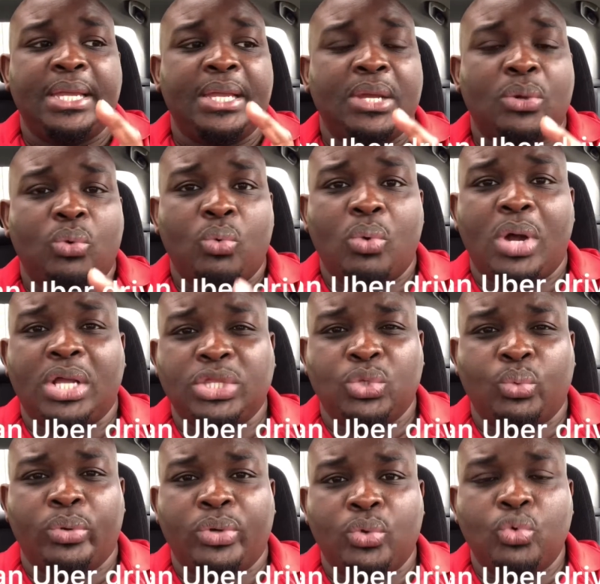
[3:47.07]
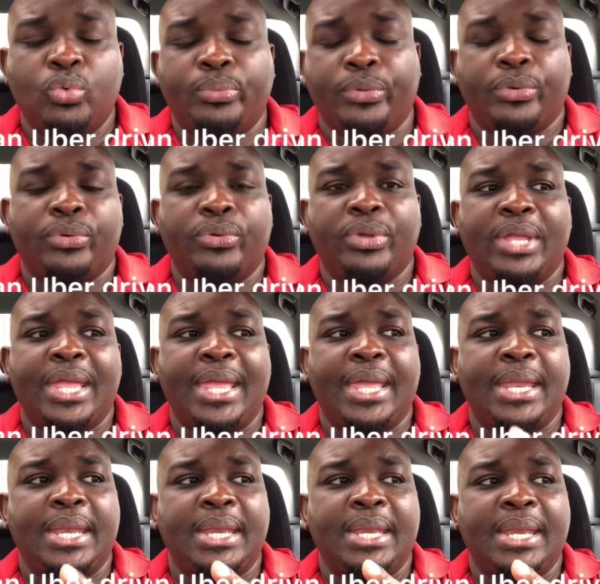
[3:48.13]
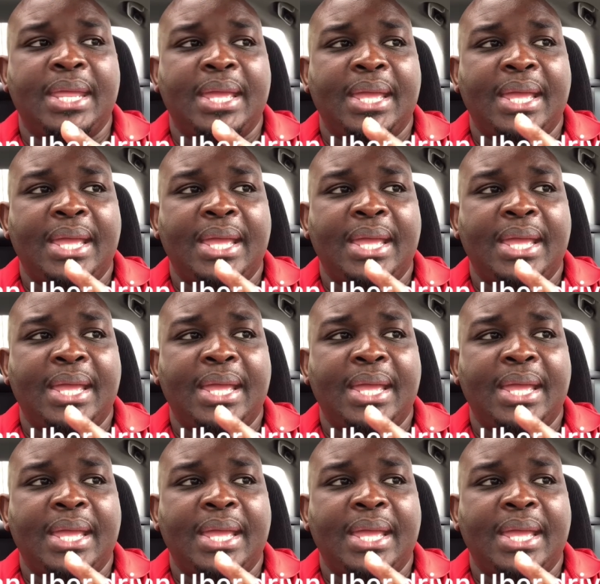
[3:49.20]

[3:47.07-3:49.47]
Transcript: while doing Uber, and